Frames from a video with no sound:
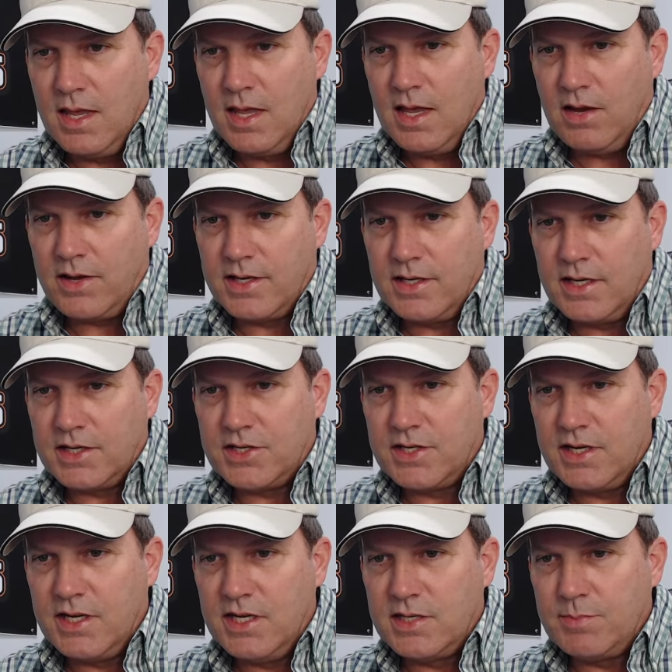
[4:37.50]
How can I
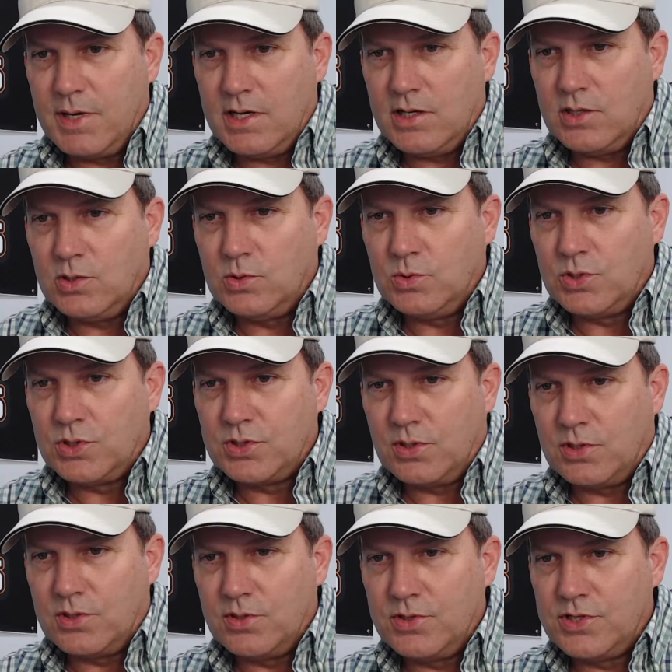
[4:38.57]
exchange my old
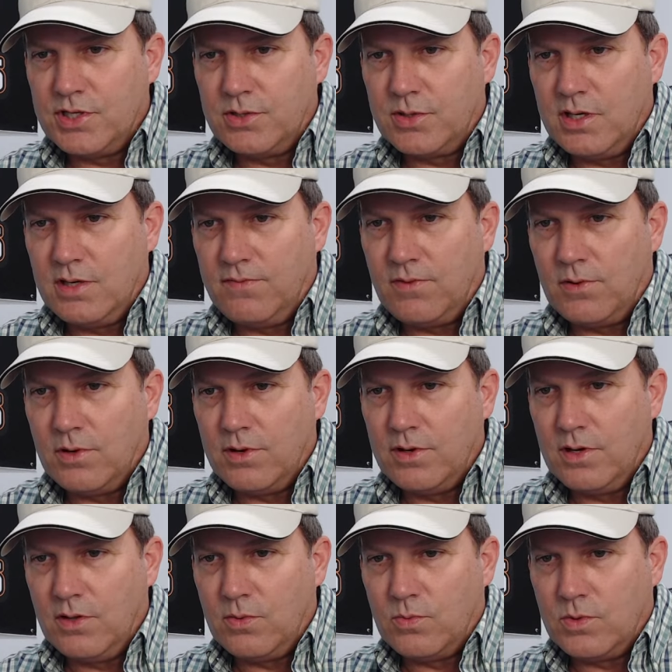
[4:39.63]
starter generator for
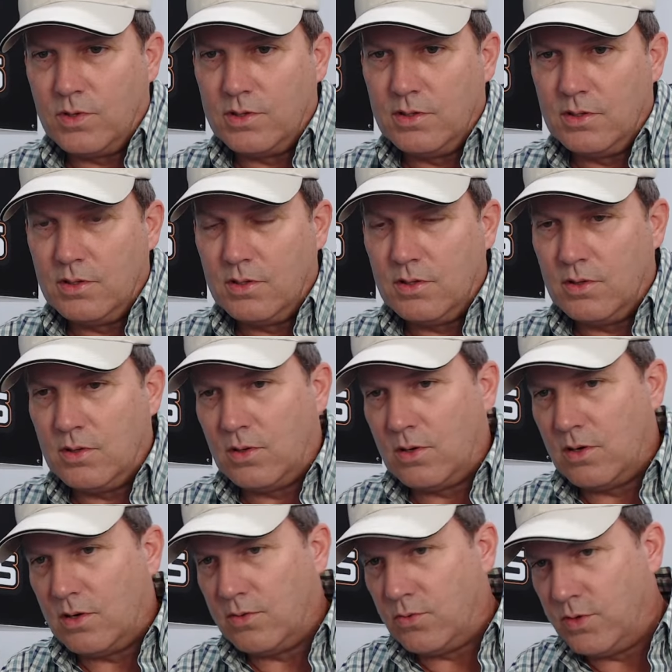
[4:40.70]
another one
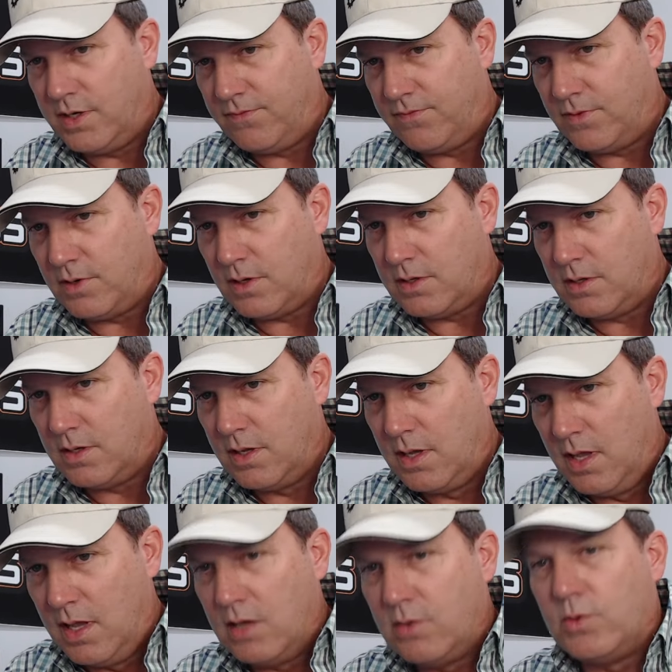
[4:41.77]
or a refund?
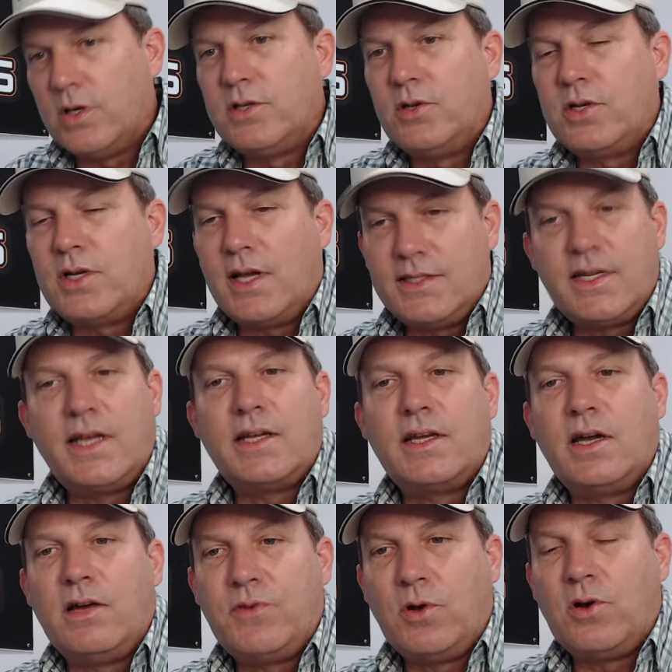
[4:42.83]
Well, you contact
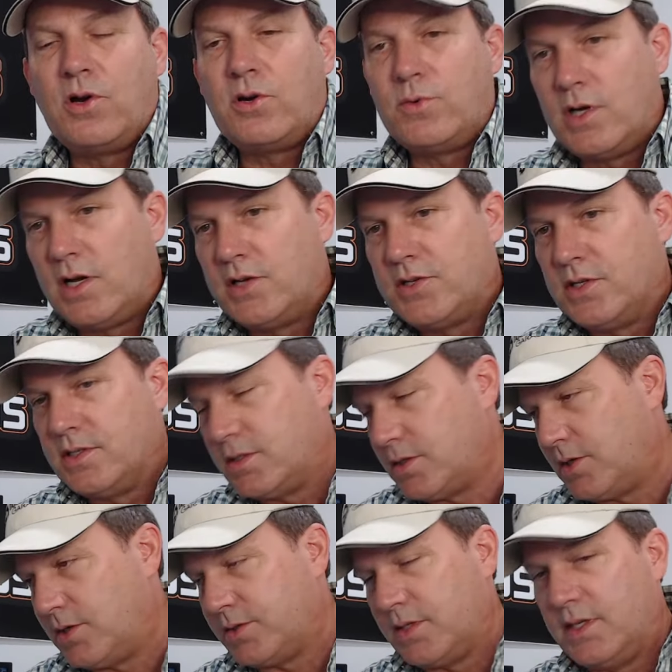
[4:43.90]
Golf Cart Garage and
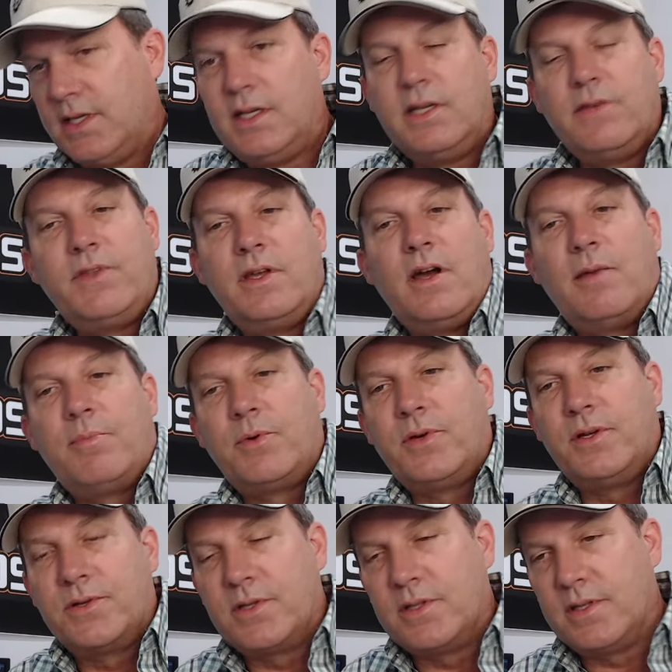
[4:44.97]
talk to any of the
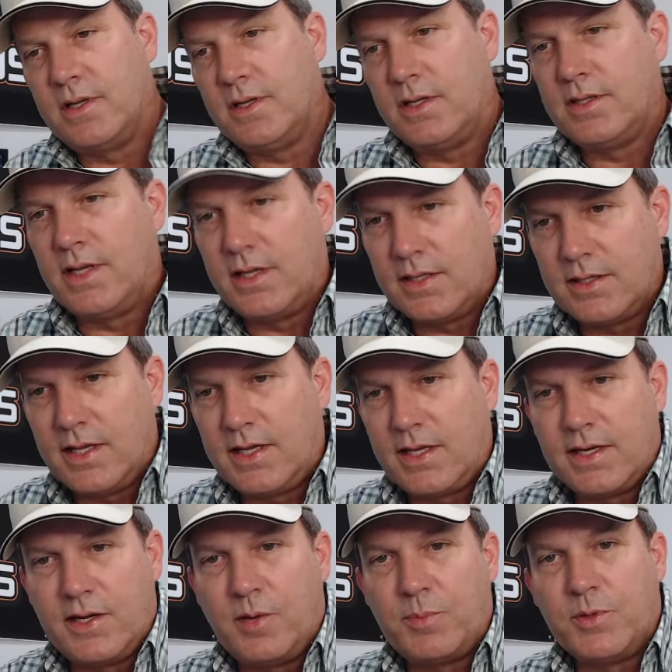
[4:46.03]
operators, and they
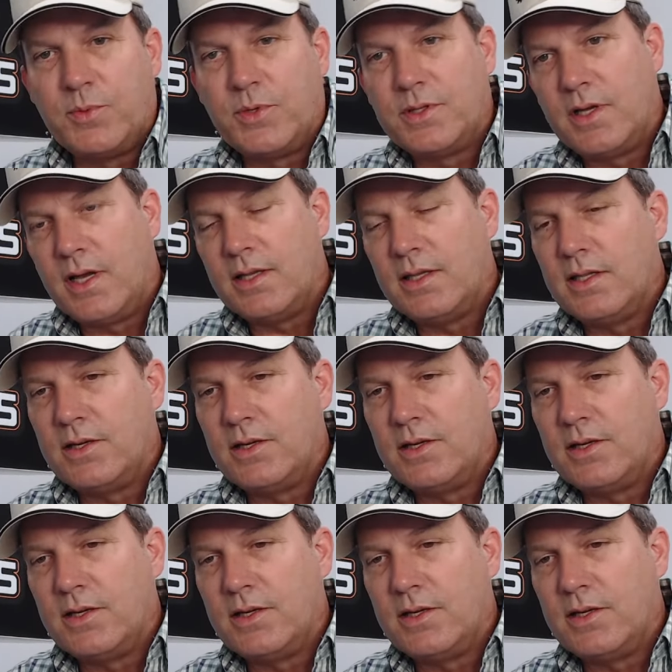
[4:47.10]
can help you with that.